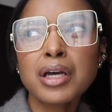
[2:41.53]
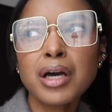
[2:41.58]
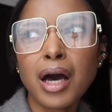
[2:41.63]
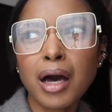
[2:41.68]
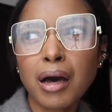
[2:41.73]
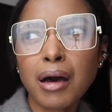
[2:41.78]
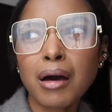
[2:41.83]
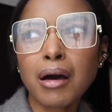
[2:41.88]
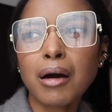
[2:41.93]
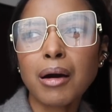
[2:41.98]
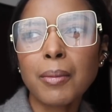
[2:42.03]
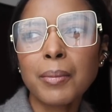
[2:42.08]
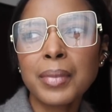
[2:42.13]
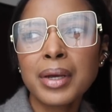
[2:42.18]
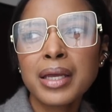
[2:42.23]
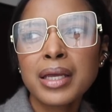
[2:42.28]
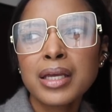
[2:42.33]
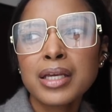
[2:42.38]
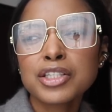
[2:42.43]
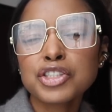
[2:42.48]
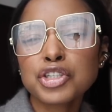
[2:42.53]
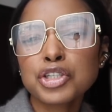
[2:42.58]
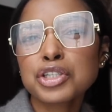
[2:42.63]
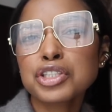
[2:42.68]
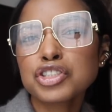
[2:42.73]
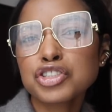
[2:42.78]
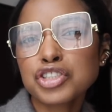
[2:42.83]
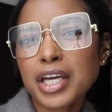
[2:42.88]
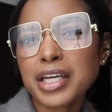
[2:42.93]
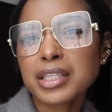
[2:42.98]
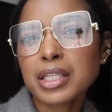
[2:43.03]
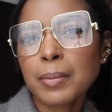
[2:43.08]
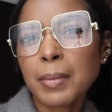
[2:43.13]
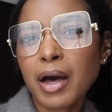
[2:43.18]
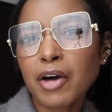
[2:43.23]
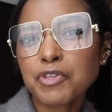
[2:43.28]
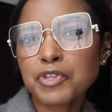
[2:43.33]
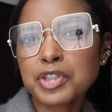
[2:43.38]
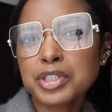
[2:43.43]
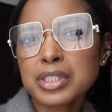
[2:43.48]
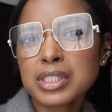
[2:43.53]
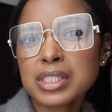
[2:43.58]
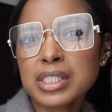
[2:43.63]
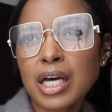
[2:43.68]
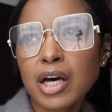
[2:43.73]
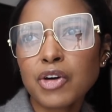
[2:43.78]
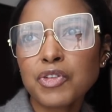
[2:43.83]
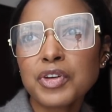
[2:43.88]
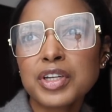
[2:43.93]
So you can check them out for yourself.